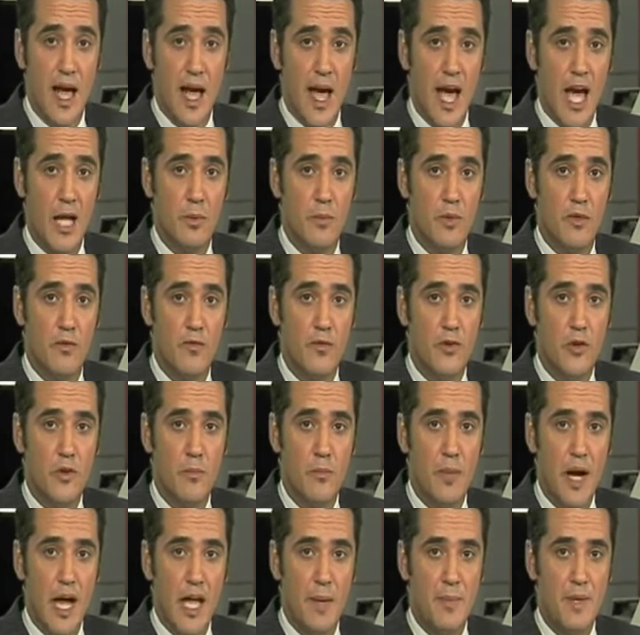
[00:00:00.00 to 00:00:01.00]
And with fewer
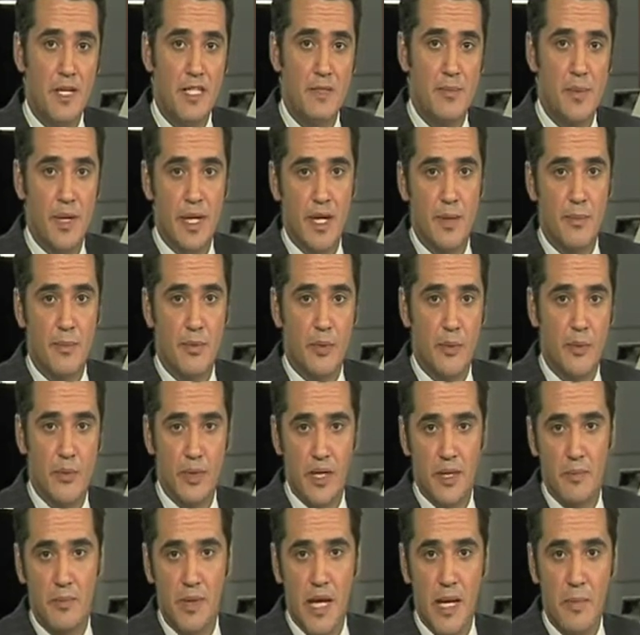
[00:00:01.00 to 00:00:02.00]
babies being born
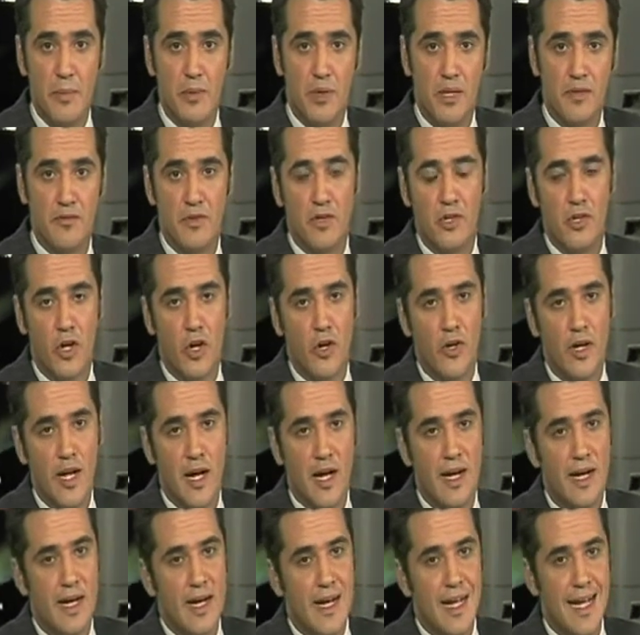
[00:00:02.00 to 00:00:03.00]
and people living
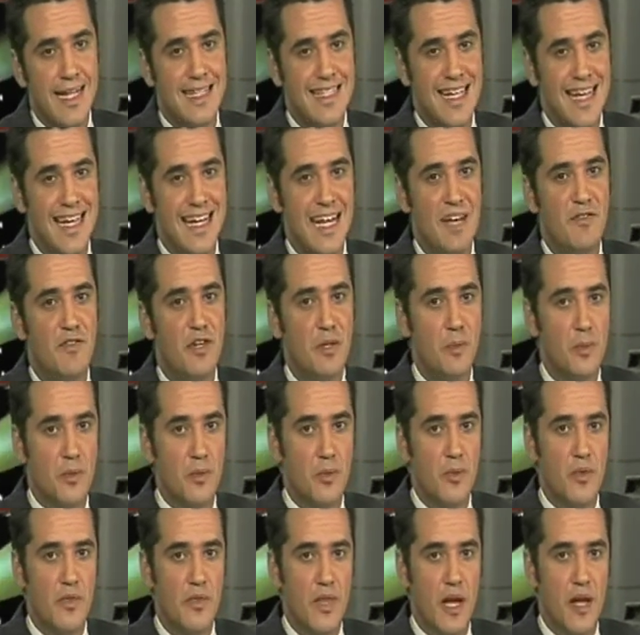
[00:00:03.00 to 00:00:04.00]
longer, it's inevitable
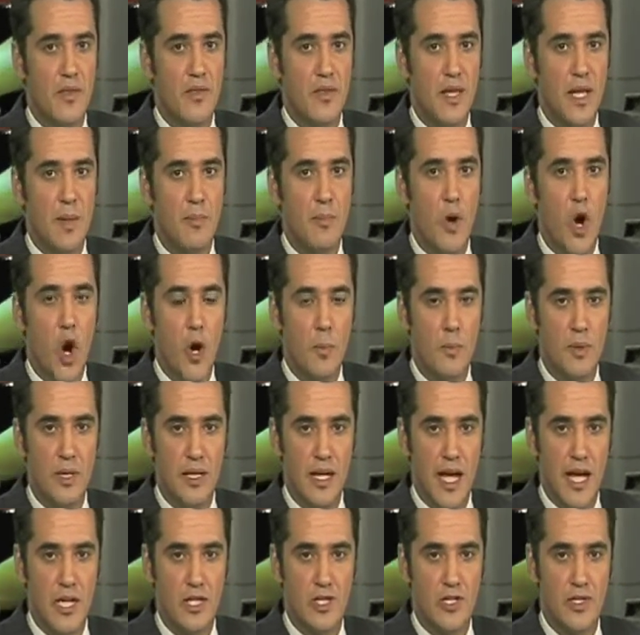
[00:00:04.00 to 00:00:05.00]
that the
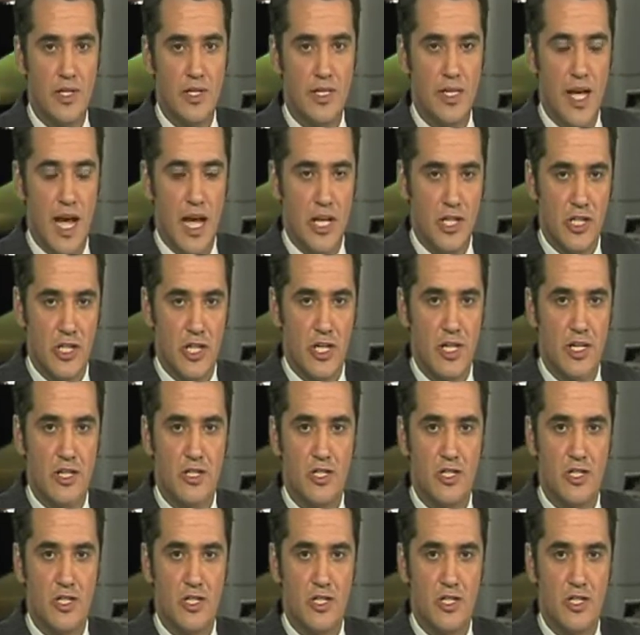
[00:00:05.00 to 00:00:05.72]
population is ageing.